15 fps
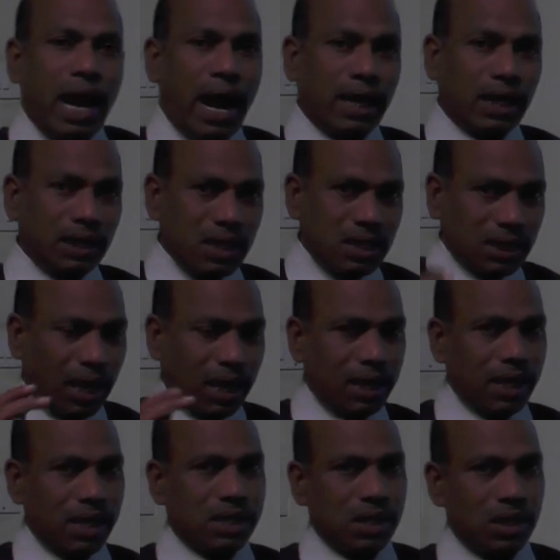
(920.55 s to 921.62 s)
At this
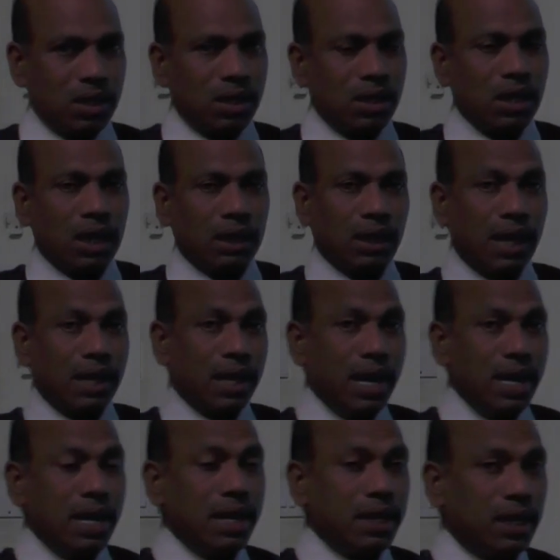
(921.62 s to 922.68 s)
condition, the
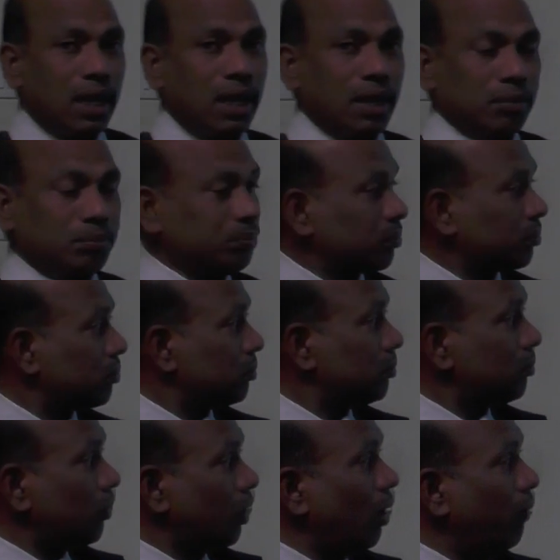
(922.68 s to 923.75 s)
AET
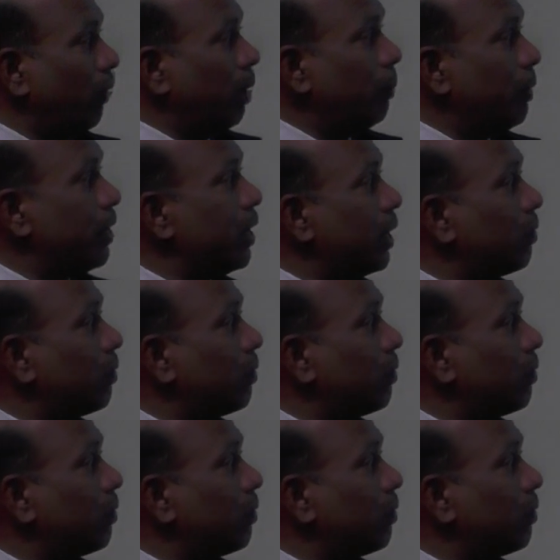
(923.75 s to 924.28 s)
will be